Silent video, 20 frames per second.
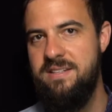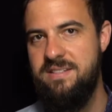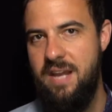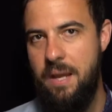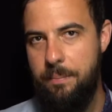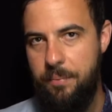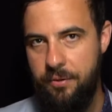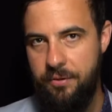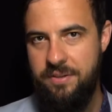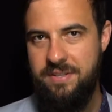
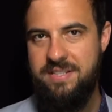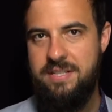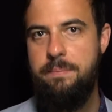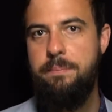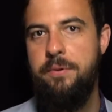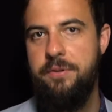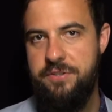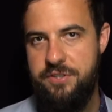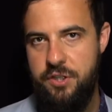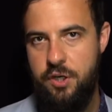simple
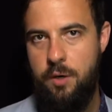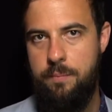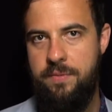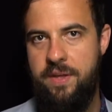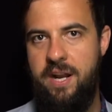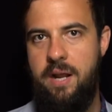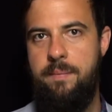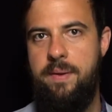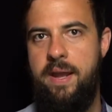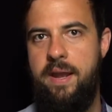syrup
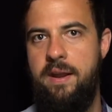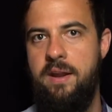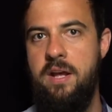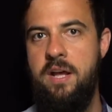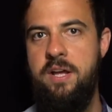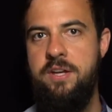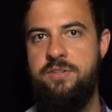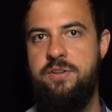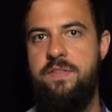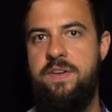that I made.
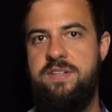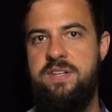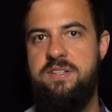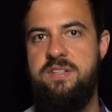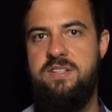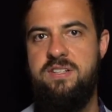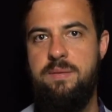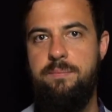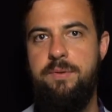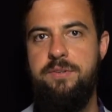So this is
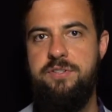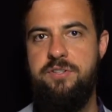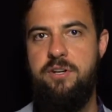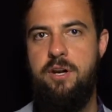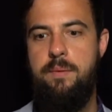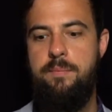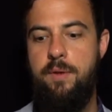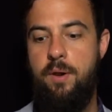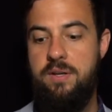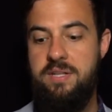a simple
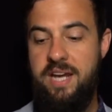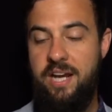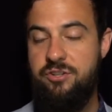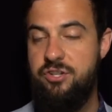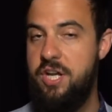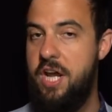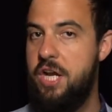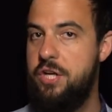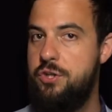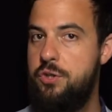syrup that was
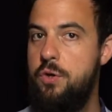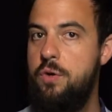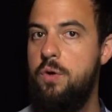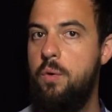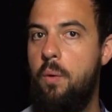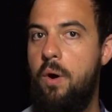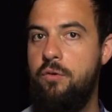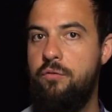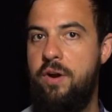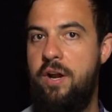actually a
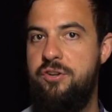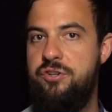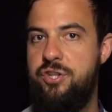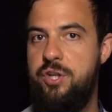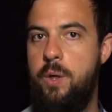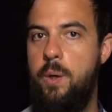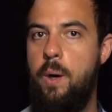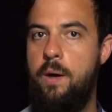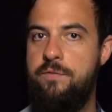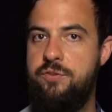2-to-1
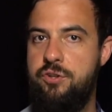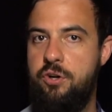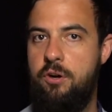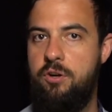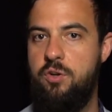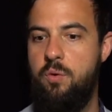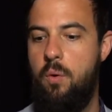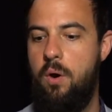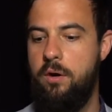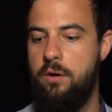ratio of sugar
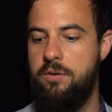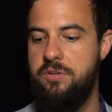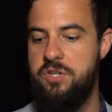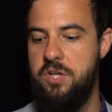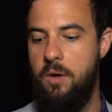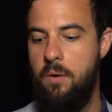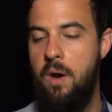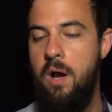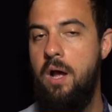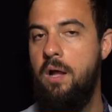to water,
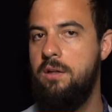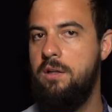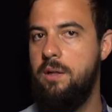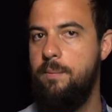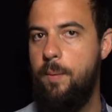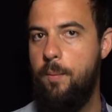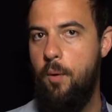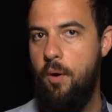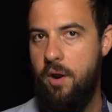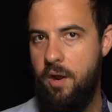so a little
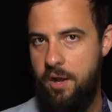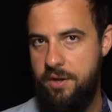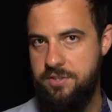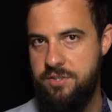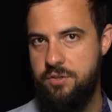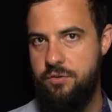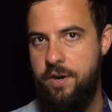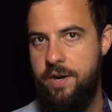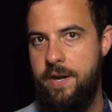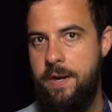bit more
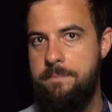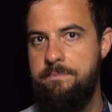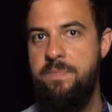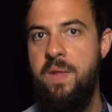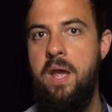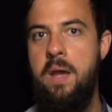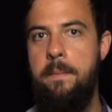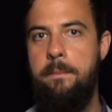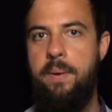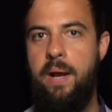concentrated.
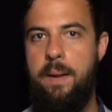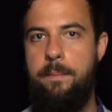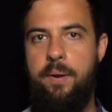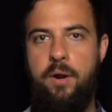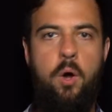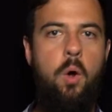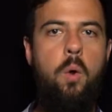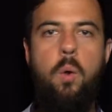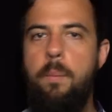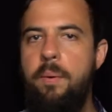But I put
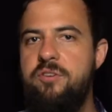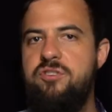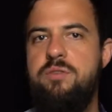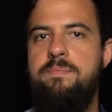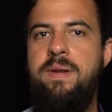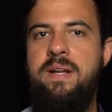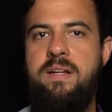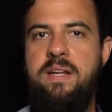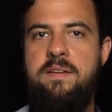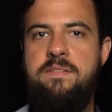a whole bunch of
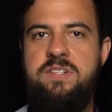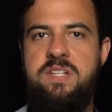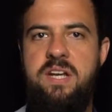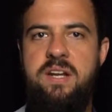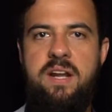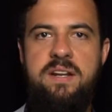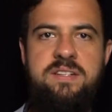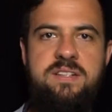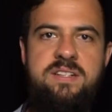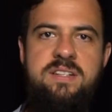mint leaves
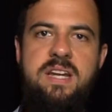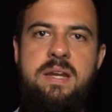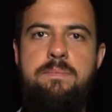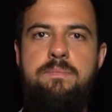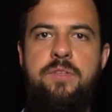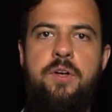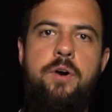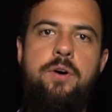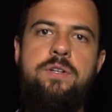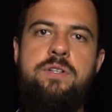in and steep
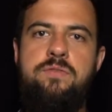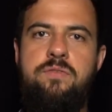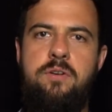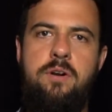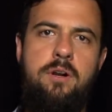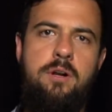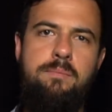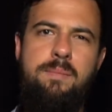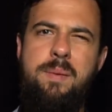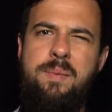those
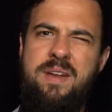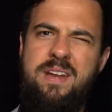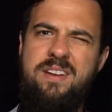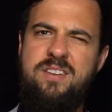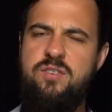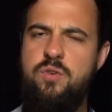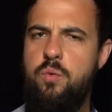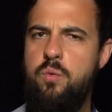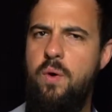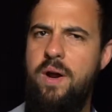for maybe
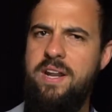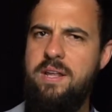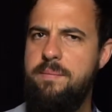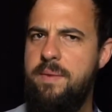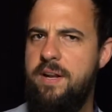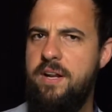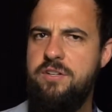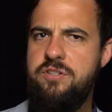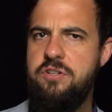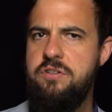20
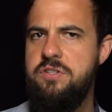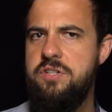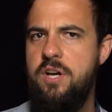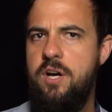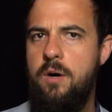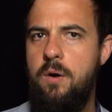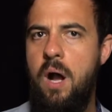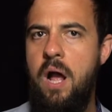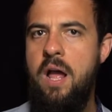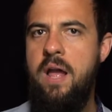minutes or
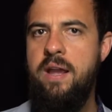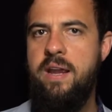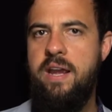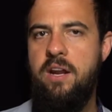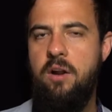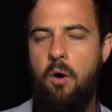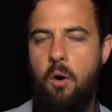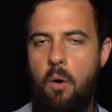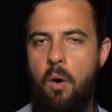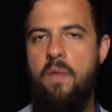so, get
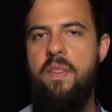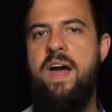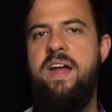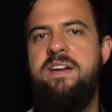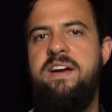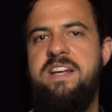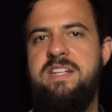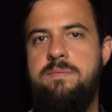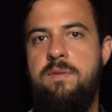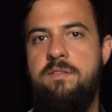all that
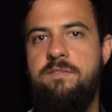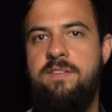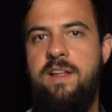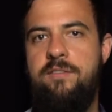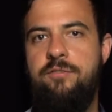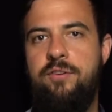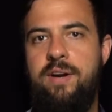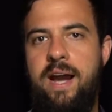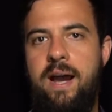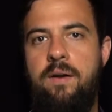nice mint
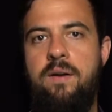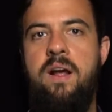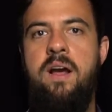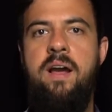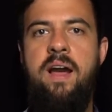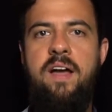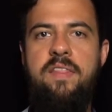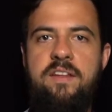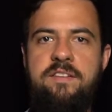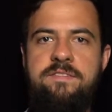flavor out,
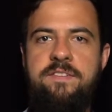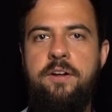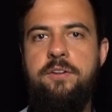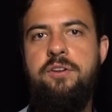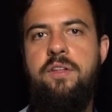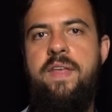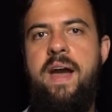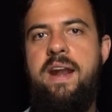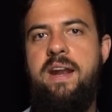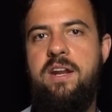and then
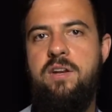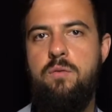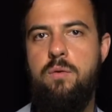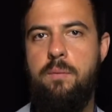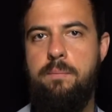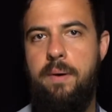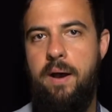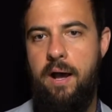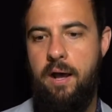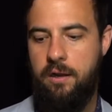filter that into a
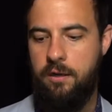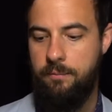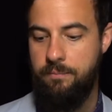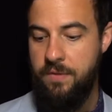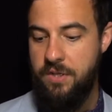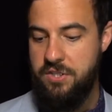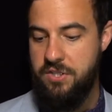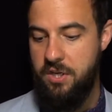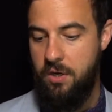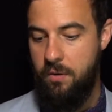bottle.
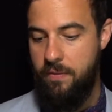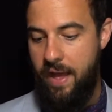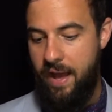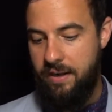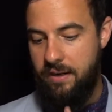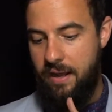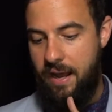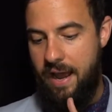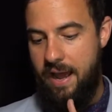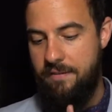So
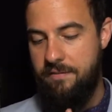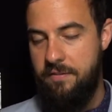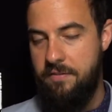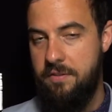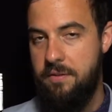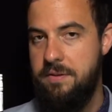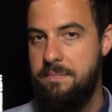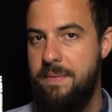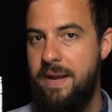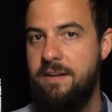that I have
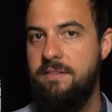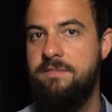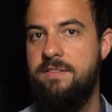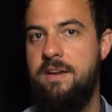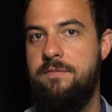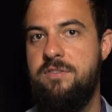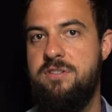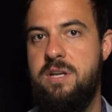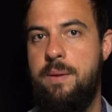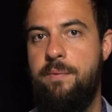the mint
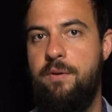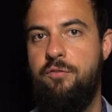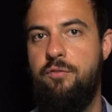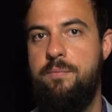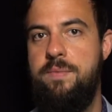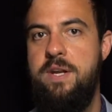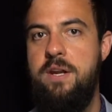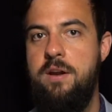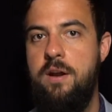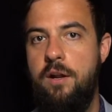flavors coming from
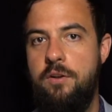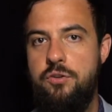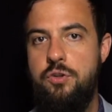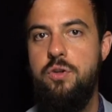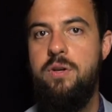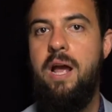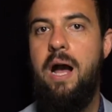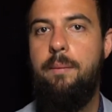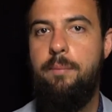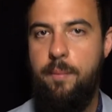here to
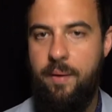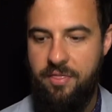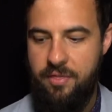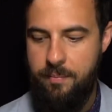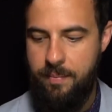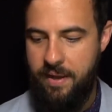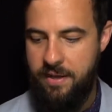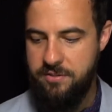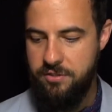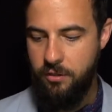complement the
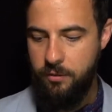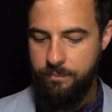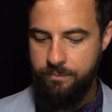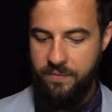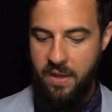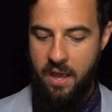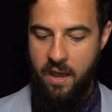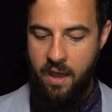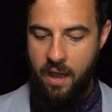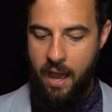basil.
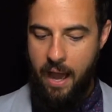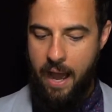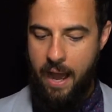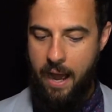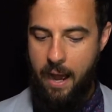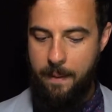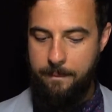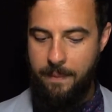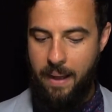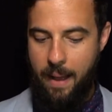
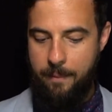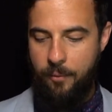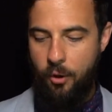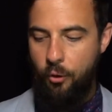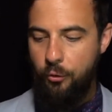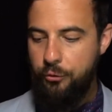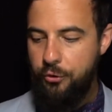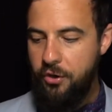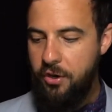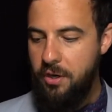I'm
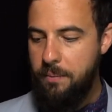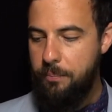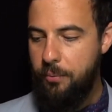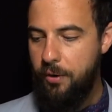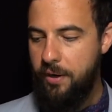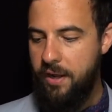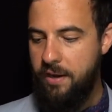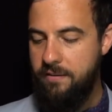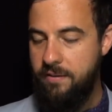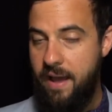also going to
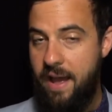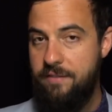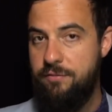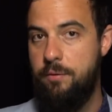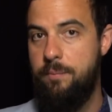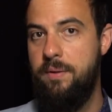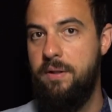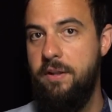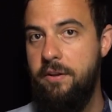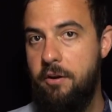put in,
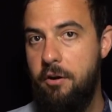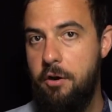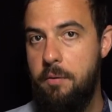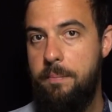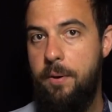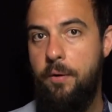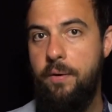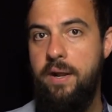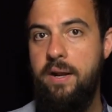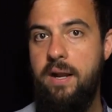from the liquid
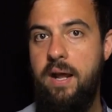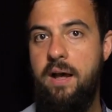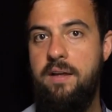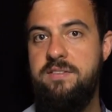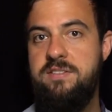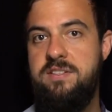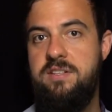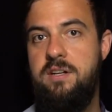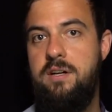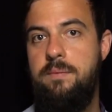component,
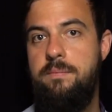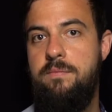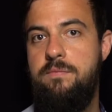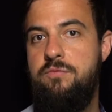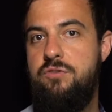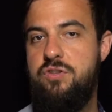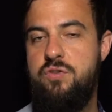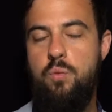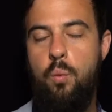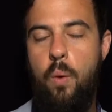some
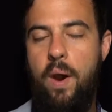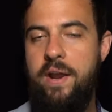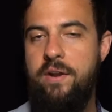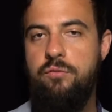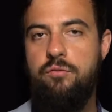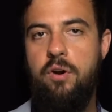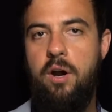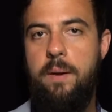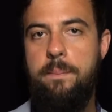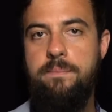just white
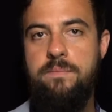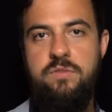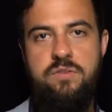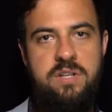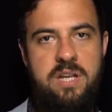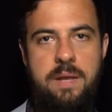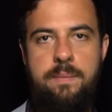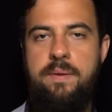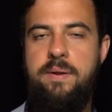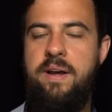rum to
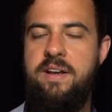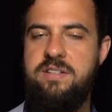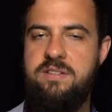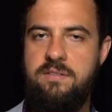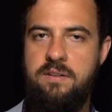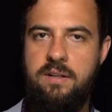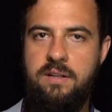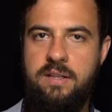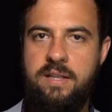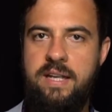keep it nice
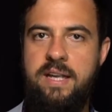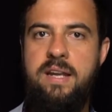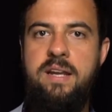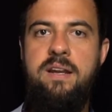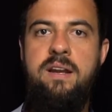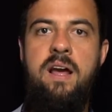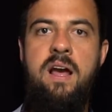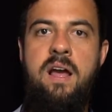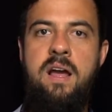and clean,